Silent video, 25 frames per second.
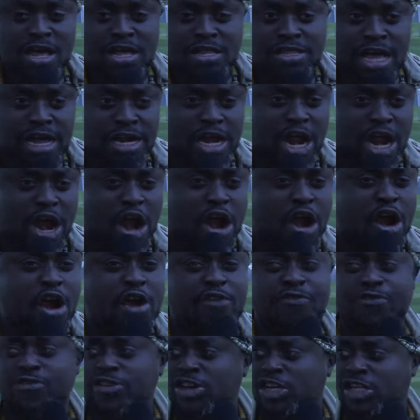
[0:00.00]
that
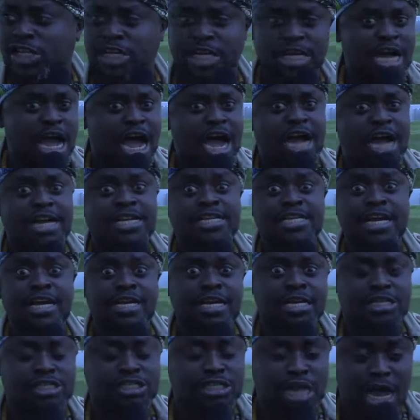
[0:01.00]
everything under
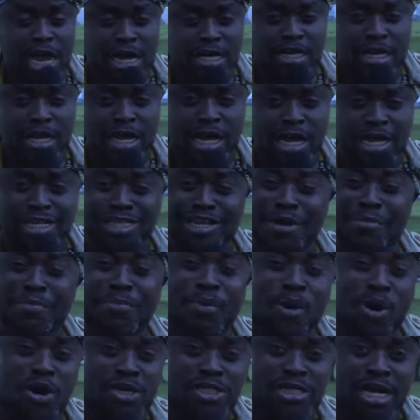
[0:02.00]
the sun is
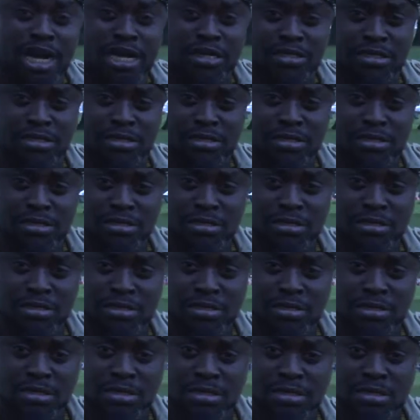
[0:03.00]
important.
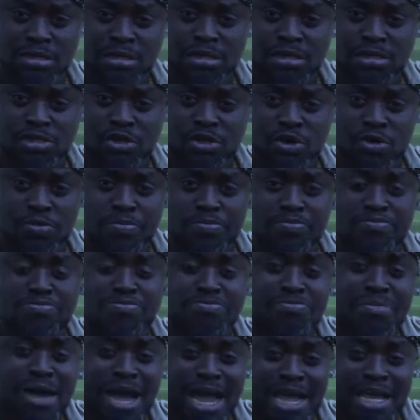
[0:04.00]
So
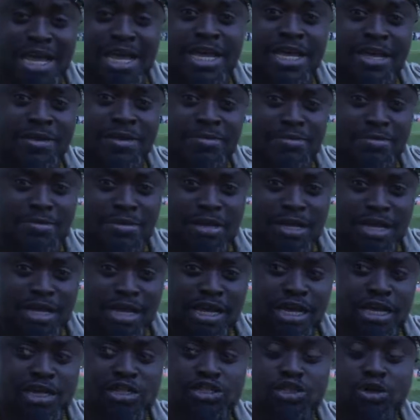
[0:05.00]
my aim
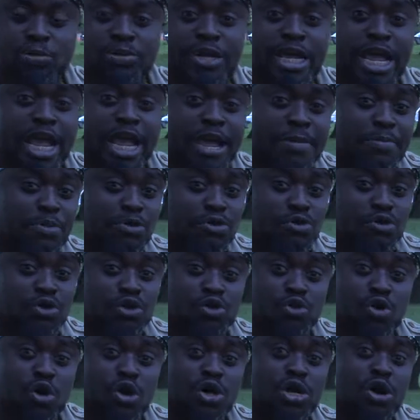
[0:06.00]
is to be able to
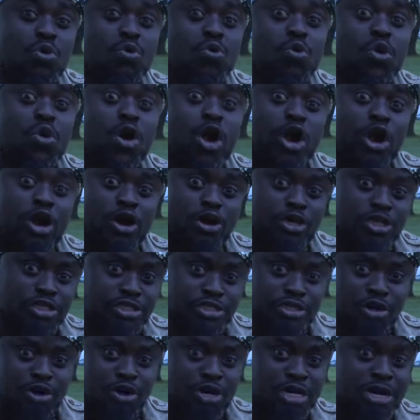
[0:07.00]
tour the
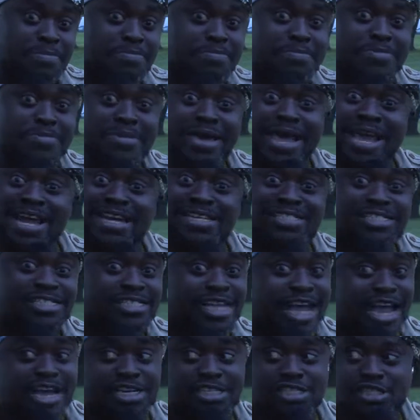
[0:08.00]
world on the main
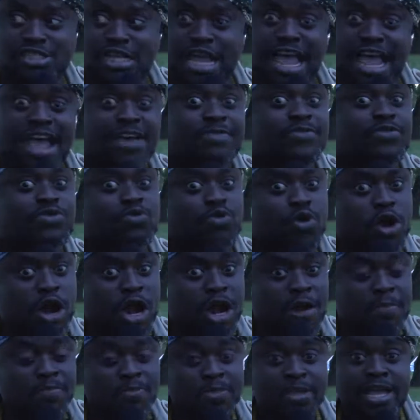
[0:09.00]
stages
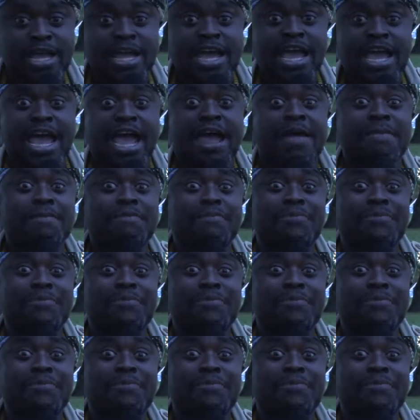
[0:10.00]
everywhere and